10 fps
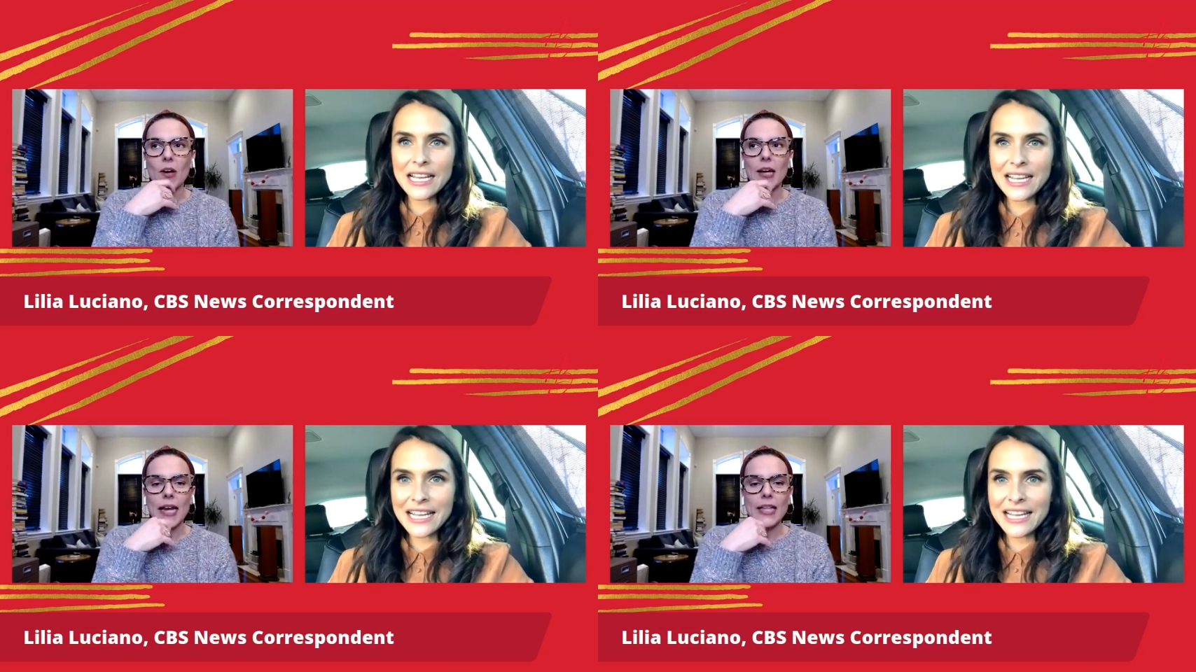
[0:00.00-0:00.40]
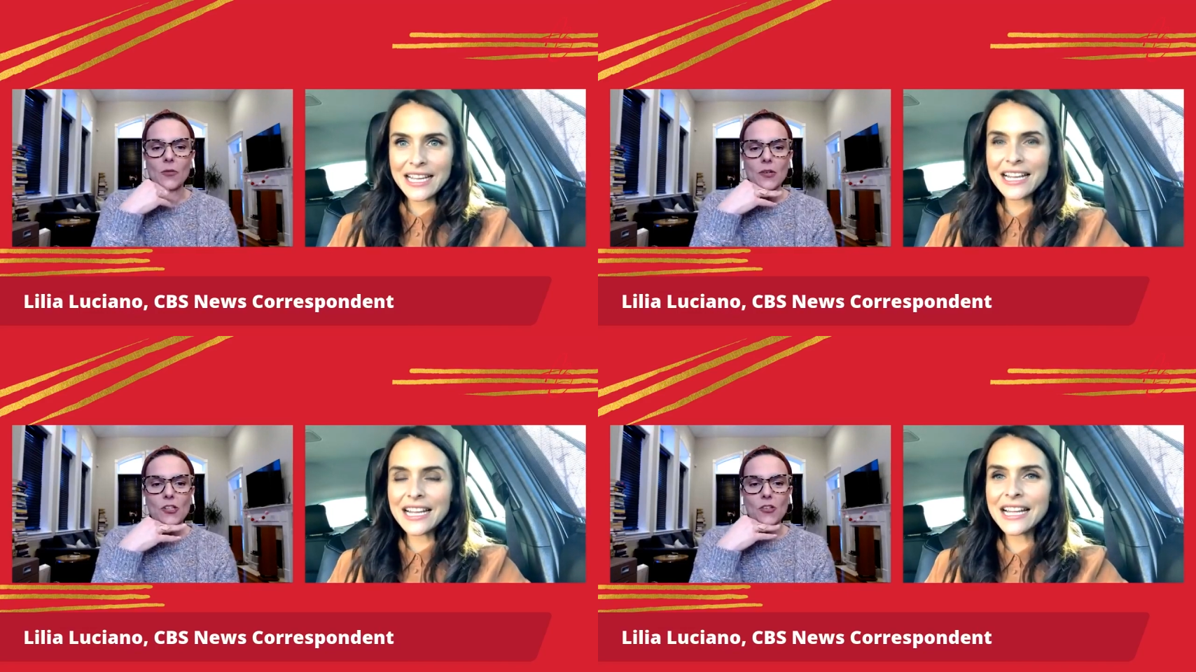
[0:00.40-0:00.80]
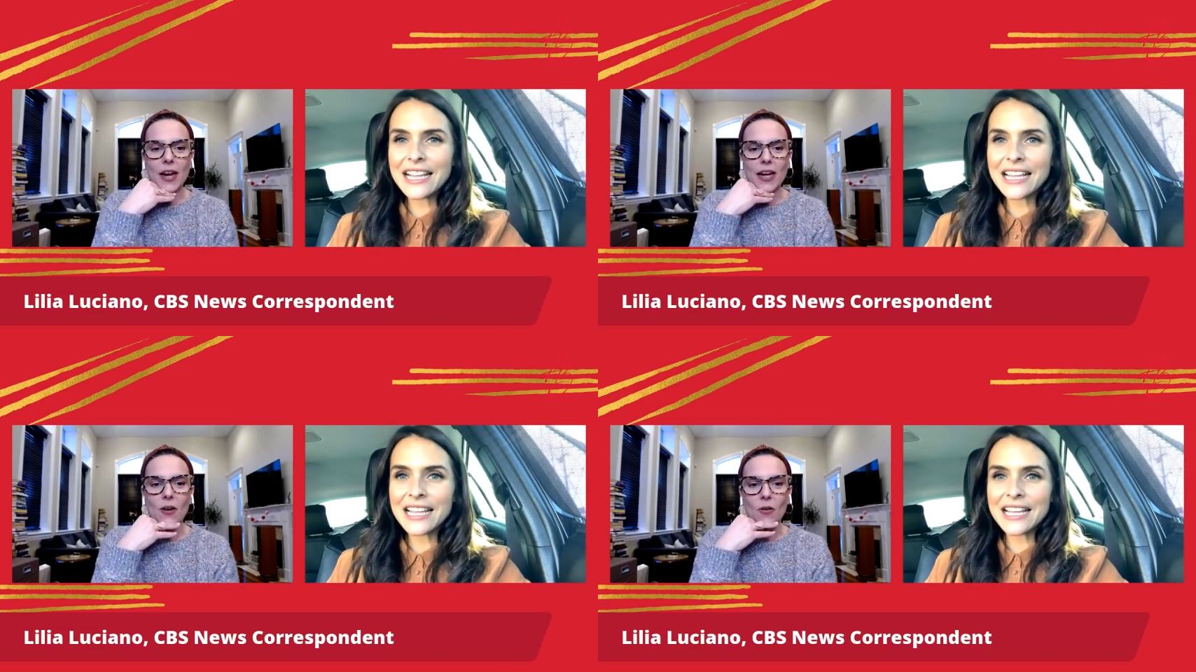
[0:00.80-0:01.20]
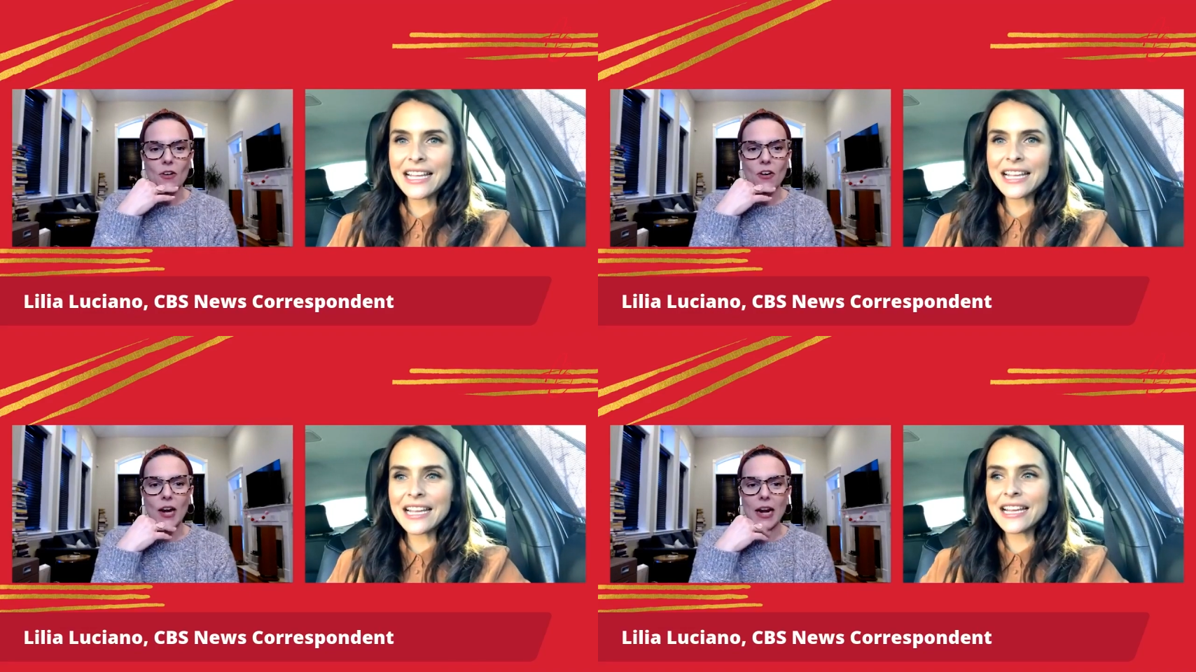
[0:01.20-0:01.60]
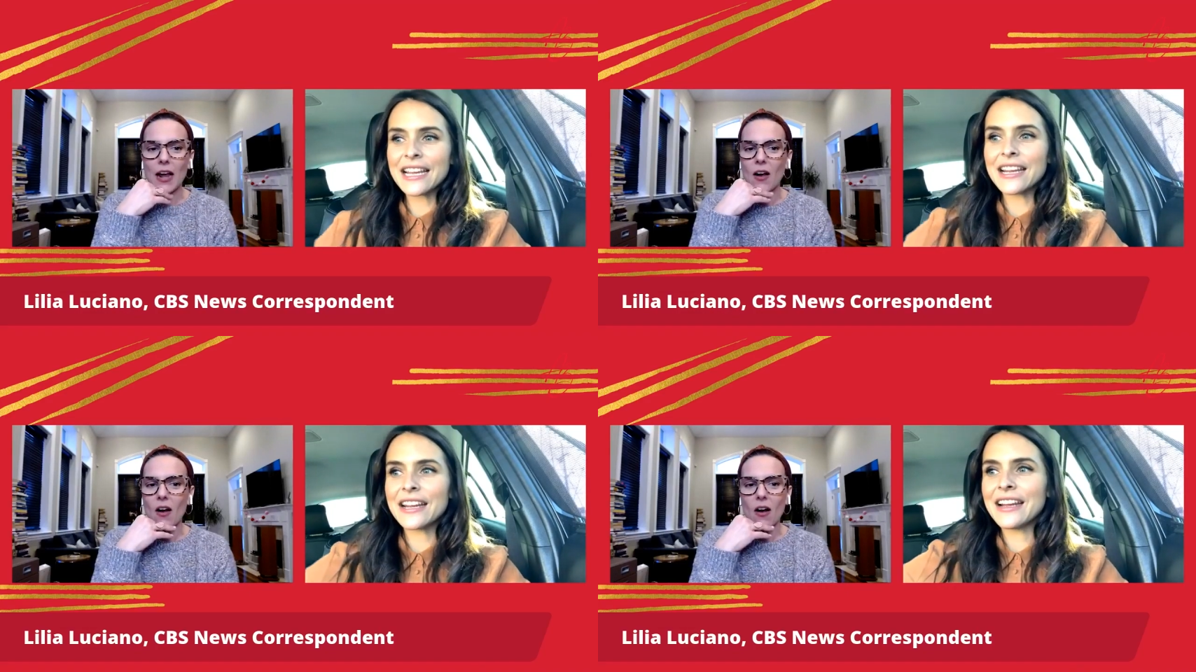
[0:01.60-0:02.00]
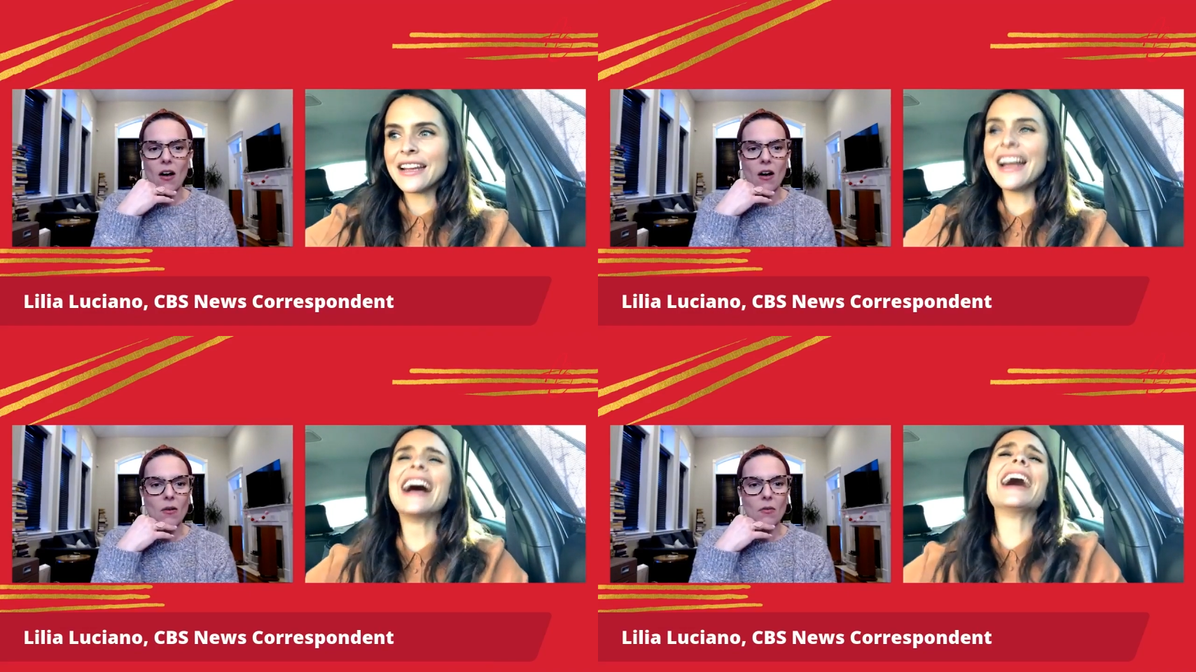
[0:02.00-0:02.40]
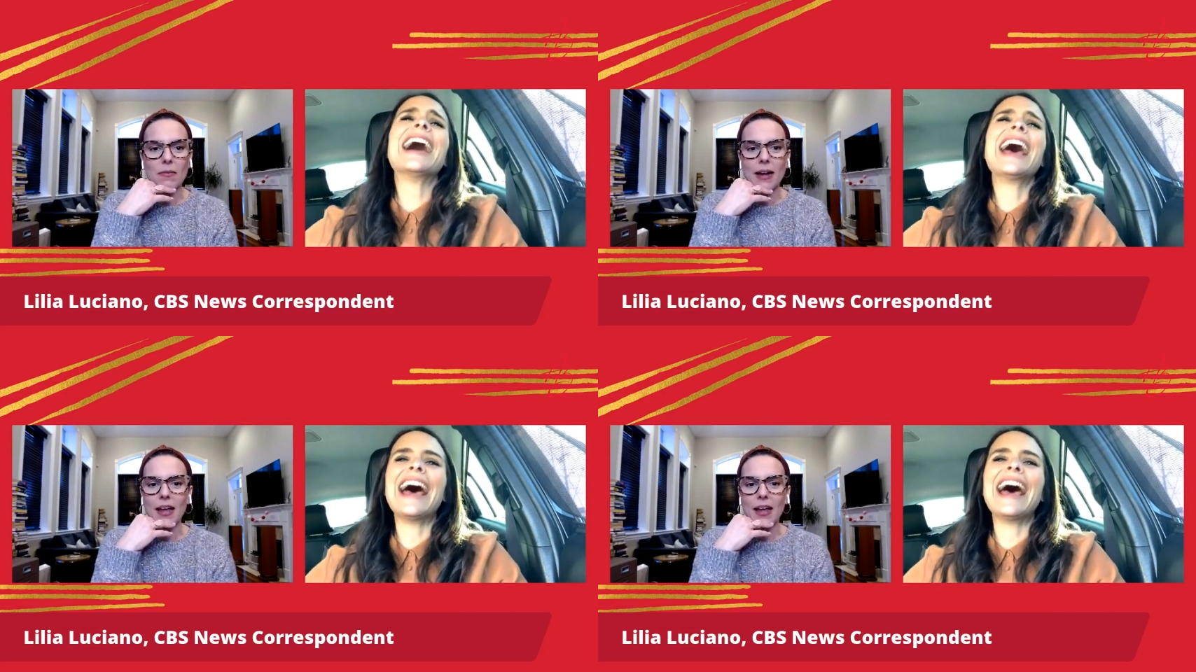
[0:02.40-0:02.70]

Speaker 1: getting the restraining order. And I go, oh my